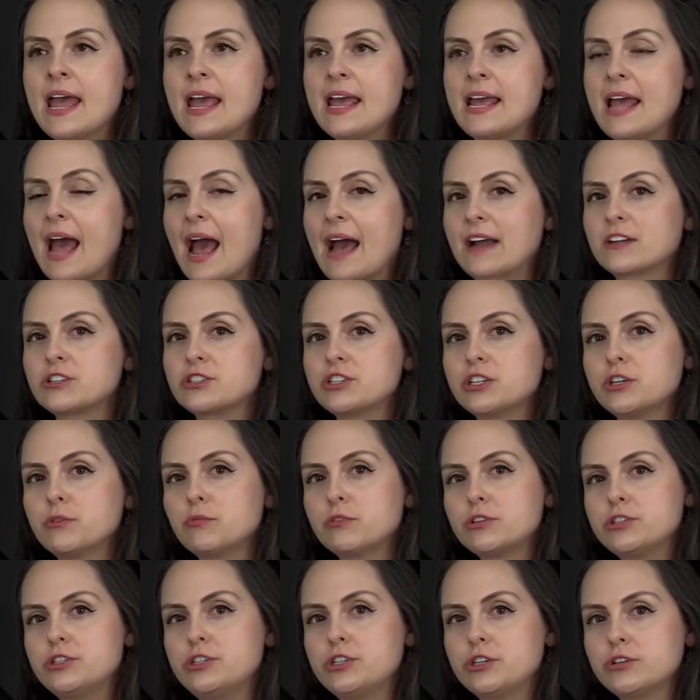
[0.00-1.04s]
It actually
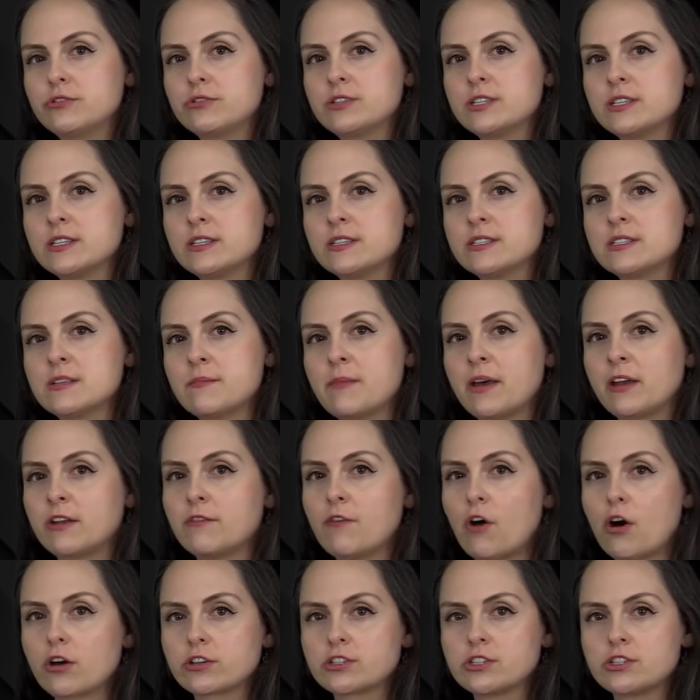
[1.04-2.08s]
reduces the amount
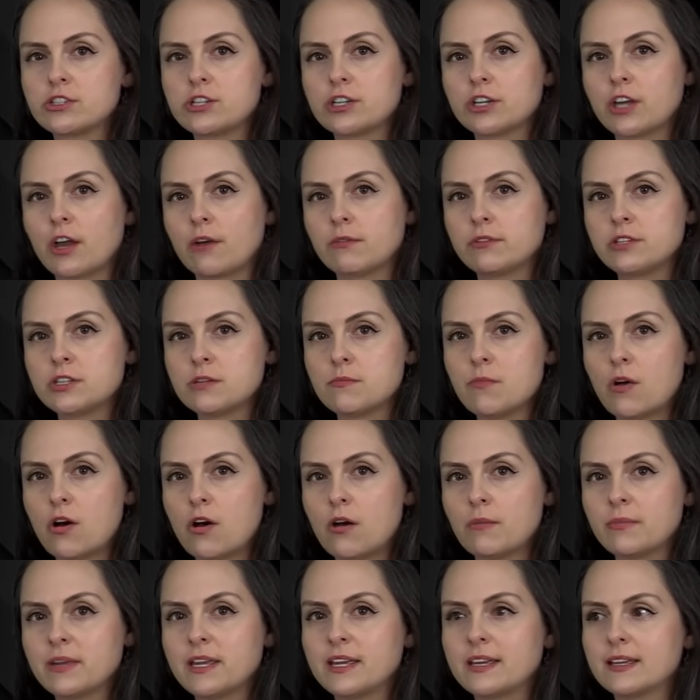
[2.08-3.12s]
of oxygen going to
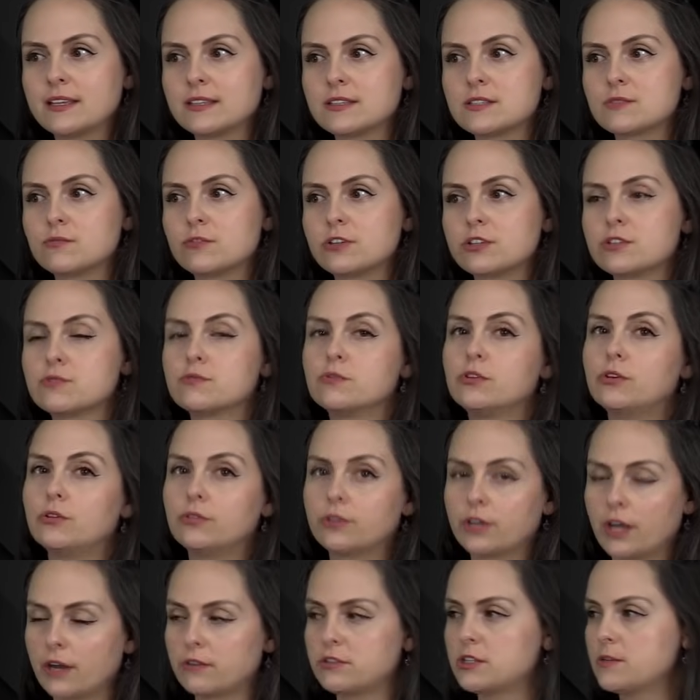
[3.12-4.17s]
mom, hence which will
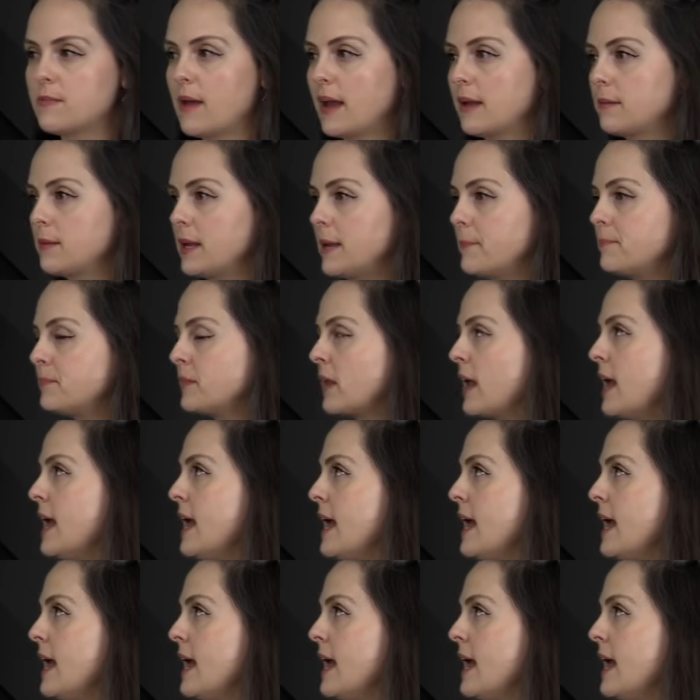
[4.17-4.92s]
go to baby.